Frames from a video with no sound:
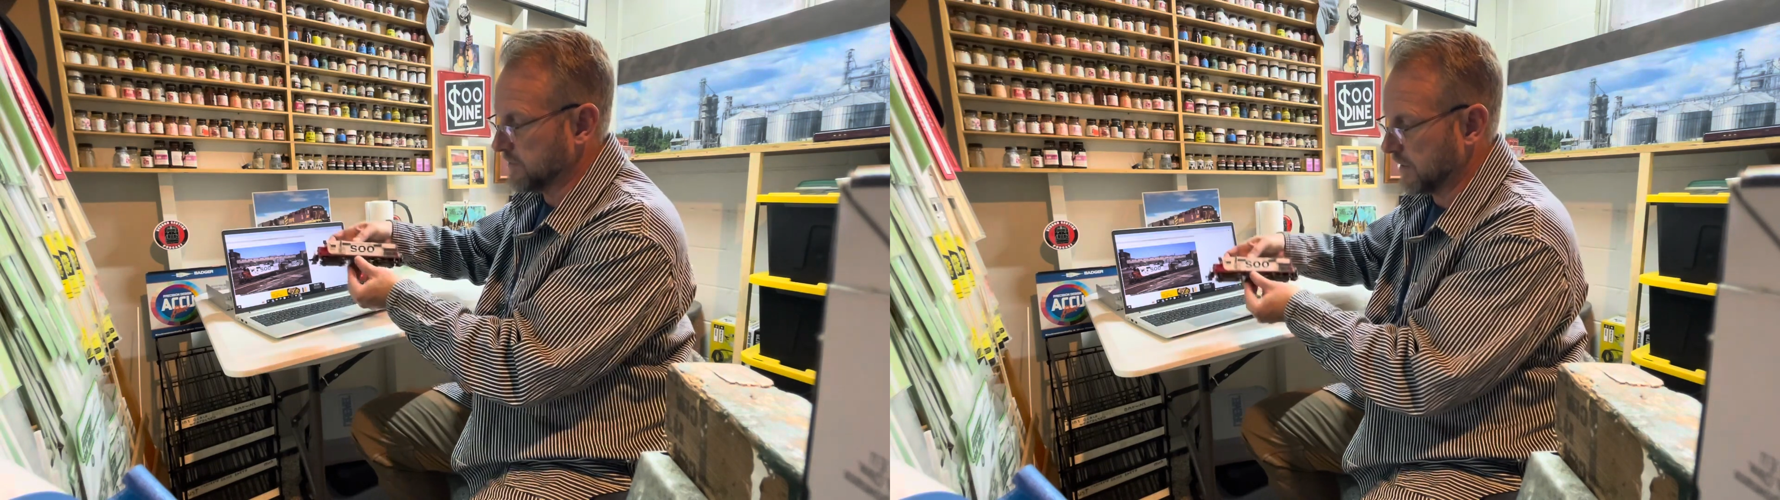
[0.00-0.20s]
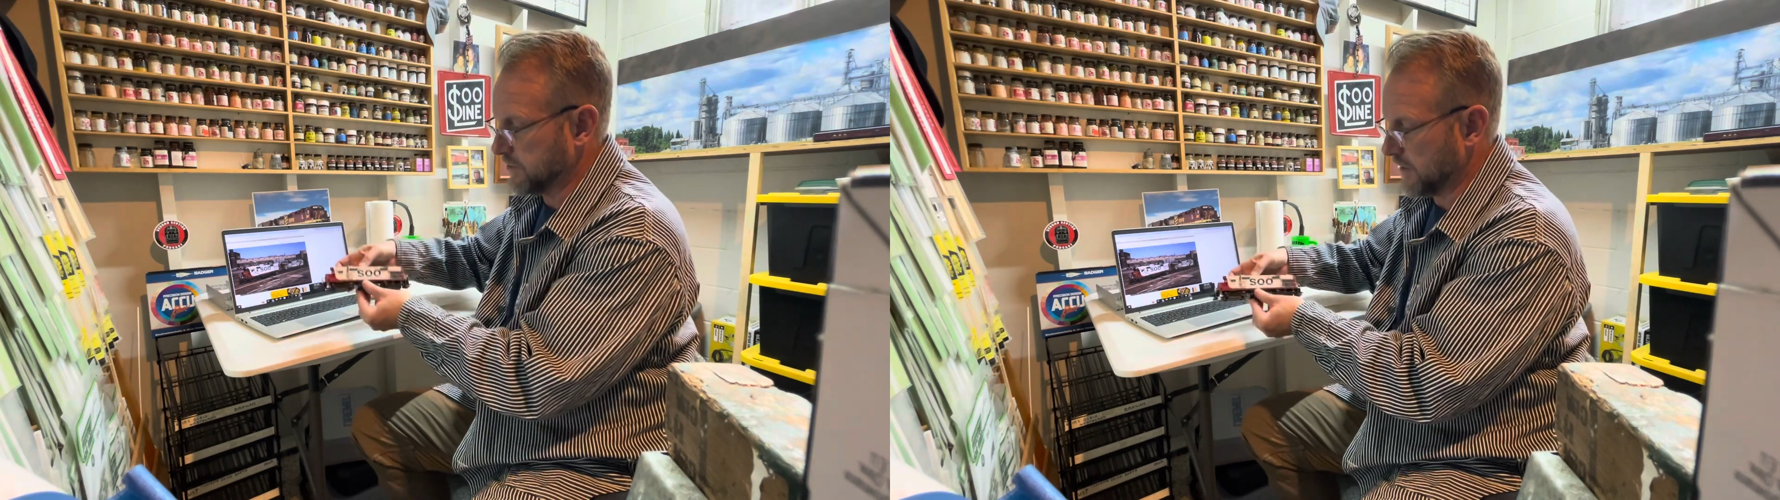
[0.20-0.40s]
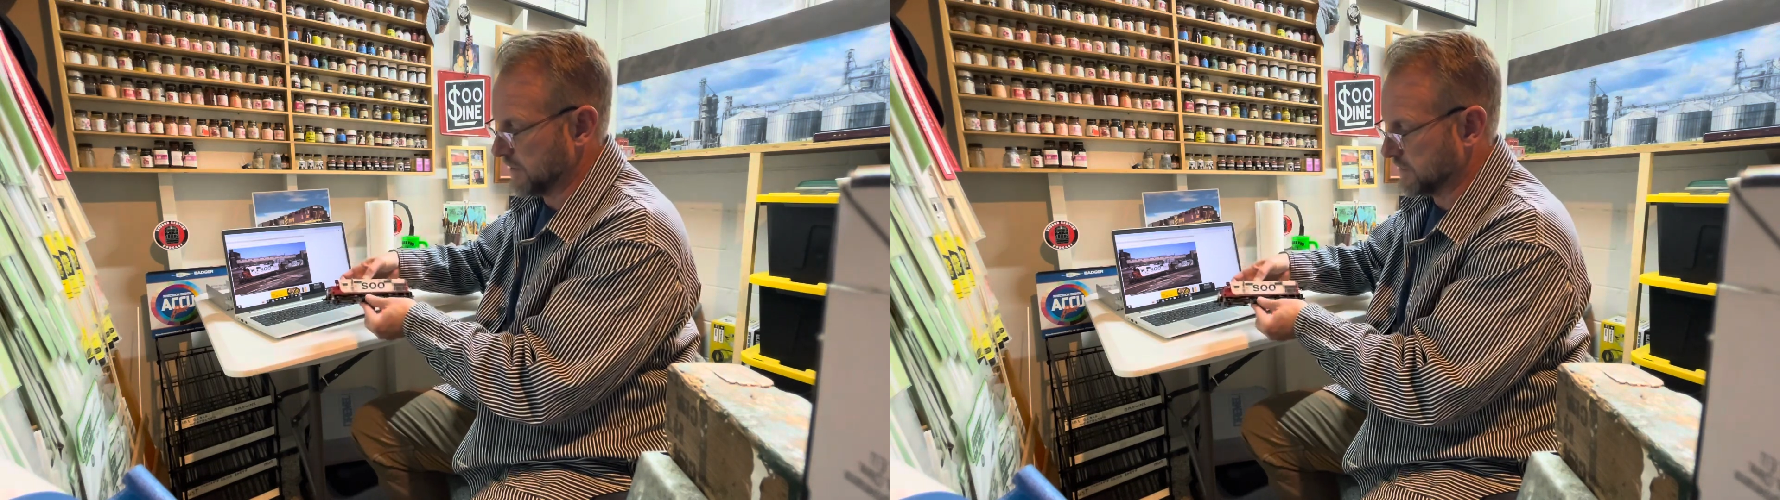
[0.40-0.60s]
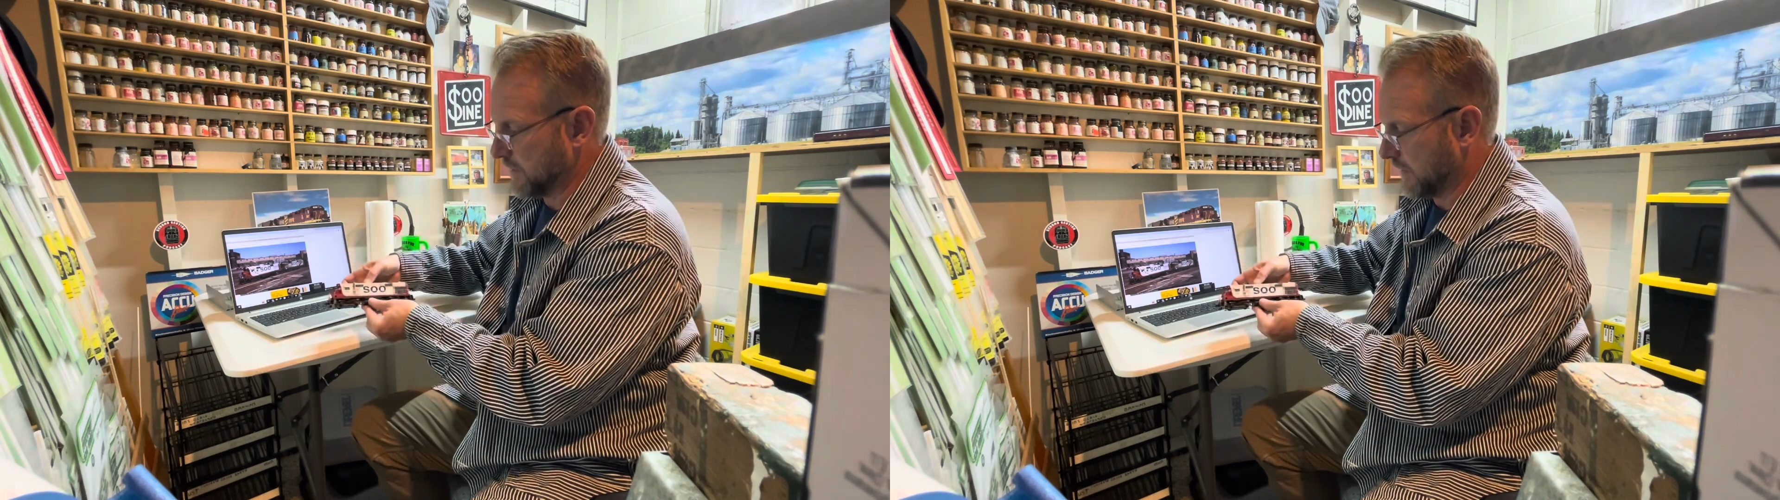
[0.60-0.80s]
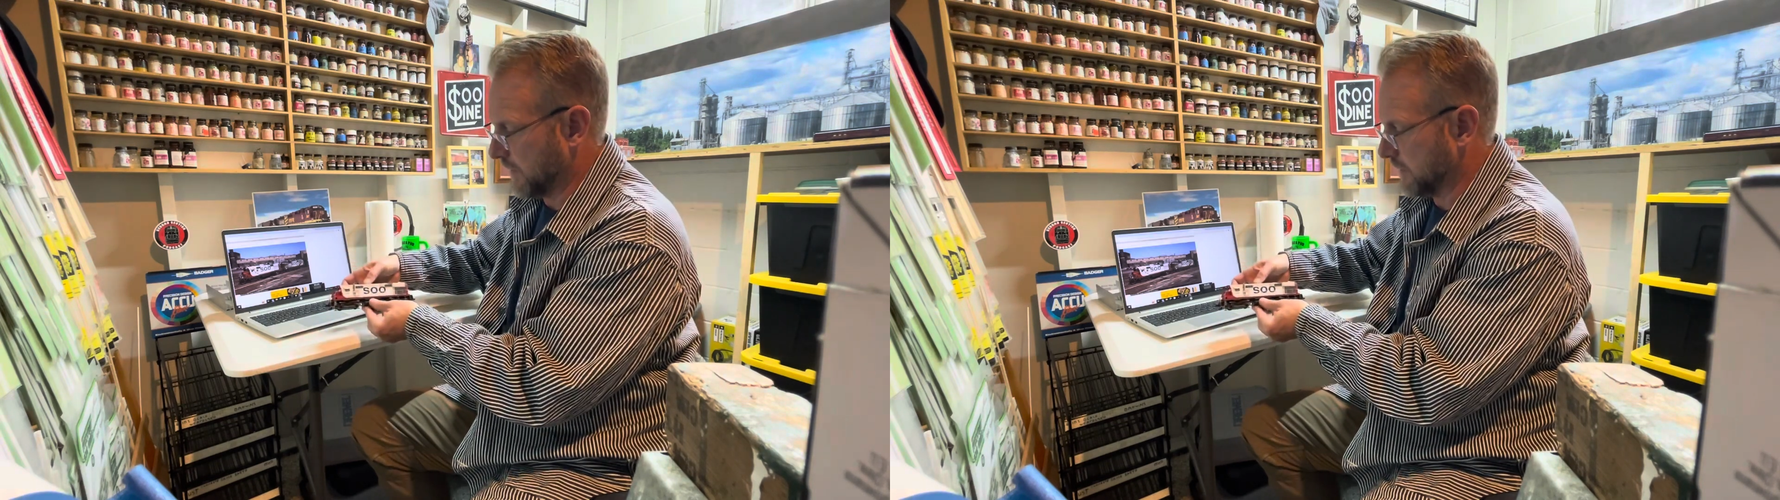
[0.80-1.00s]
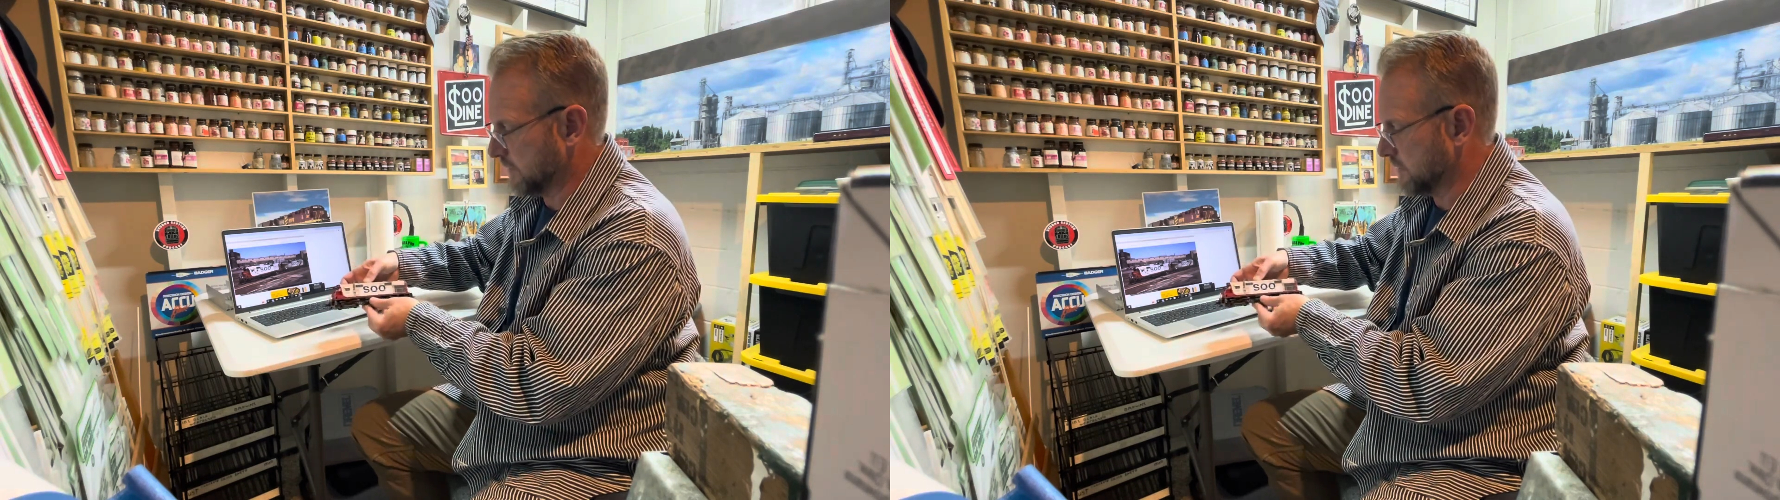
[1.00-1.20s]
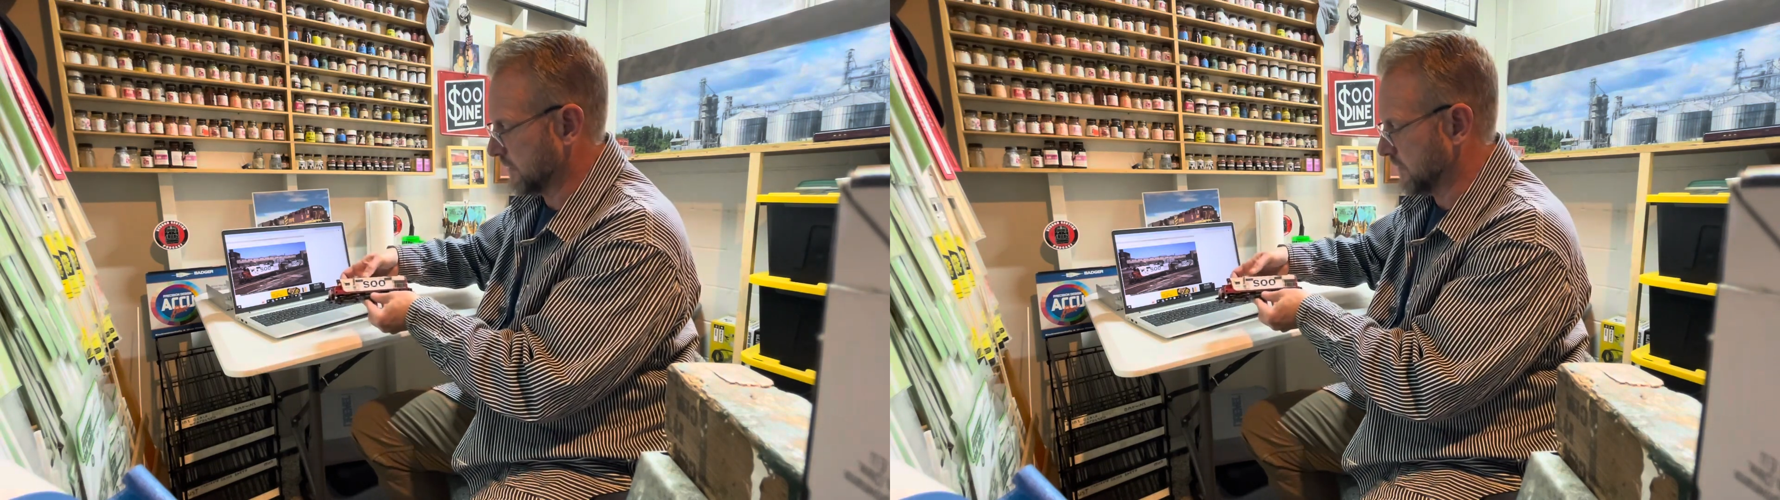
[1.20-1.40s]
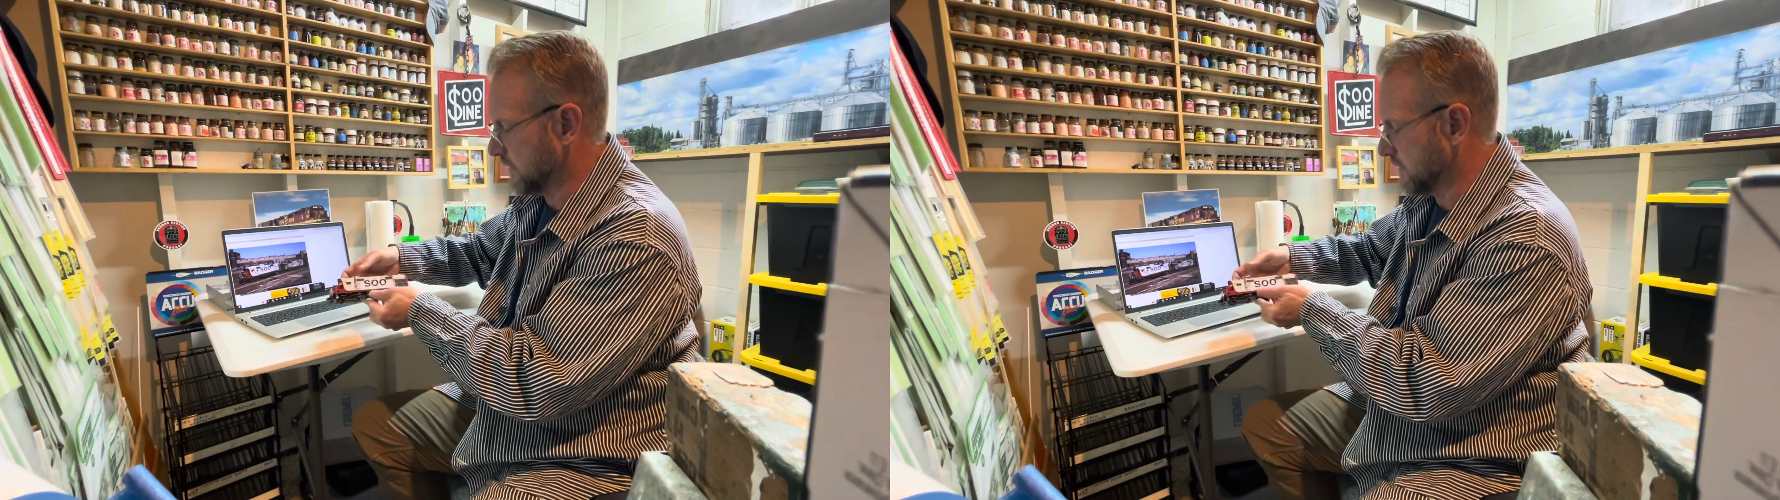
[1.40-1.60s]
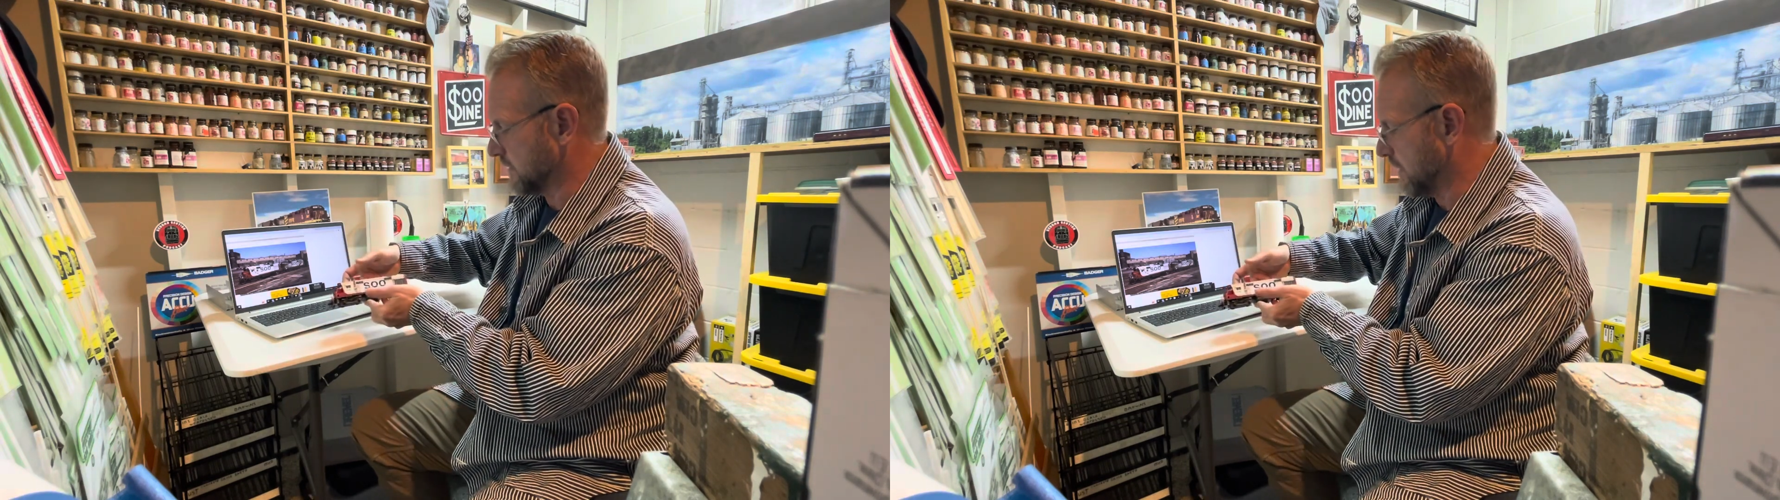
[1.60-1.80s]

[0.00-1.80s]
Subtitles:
such as this